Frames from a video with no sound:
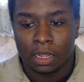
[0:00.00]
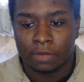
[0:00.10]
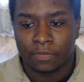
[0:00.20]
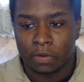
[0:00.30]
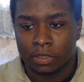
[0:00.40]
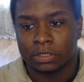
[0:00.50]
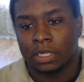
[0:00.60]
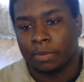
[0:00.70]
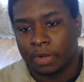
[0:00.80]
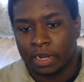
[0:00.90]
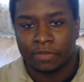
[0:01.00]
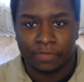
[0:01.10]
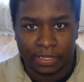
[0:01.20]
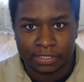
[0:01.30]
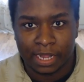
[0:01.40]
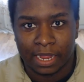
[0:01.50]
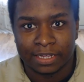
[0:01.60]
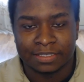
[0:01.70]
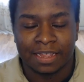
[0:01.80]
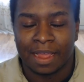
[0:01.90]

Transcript: Of course, I'm on Netflix, guys.